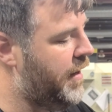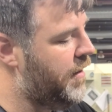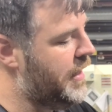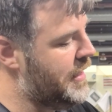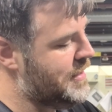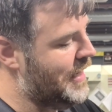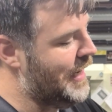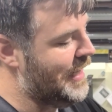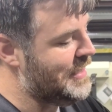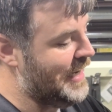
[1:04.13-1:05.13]
here is
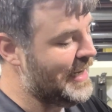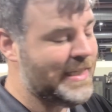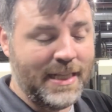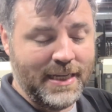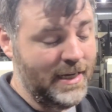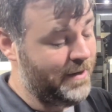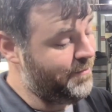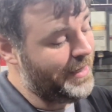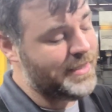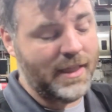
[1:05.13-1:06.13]
an uh,
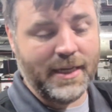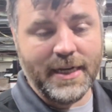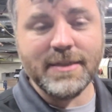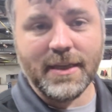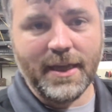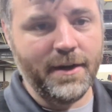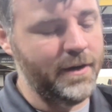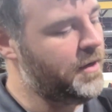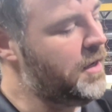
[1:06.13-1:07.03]
basically an insulator.